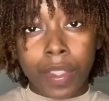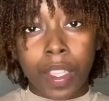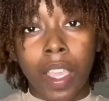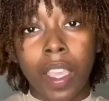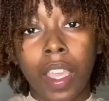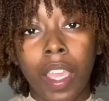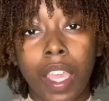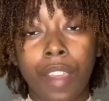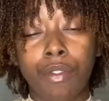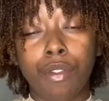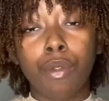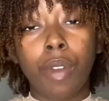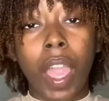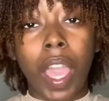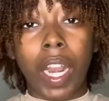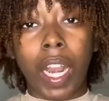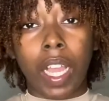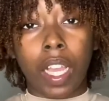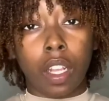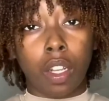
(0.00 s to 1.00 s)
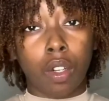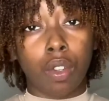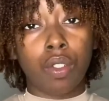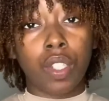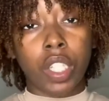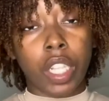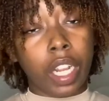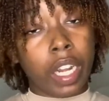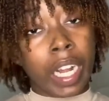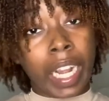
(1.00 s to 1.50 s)
if you had like a
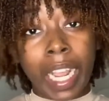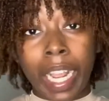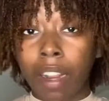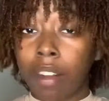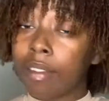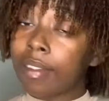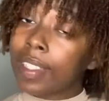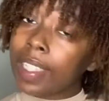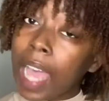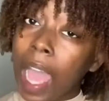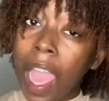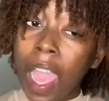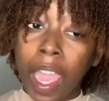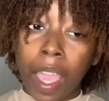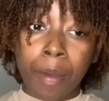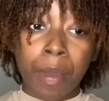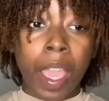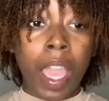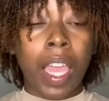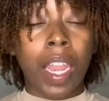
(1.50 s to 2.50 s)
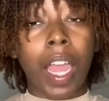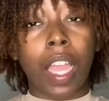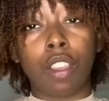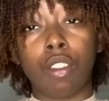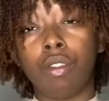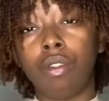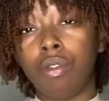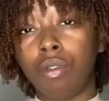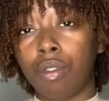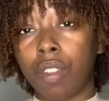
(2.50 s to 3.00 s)
looser hair type, like
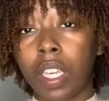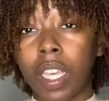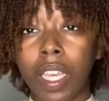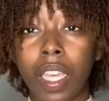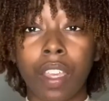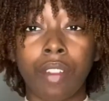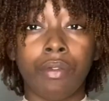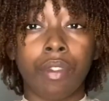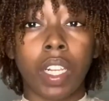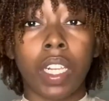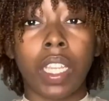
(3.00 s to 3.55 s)
you couldn't really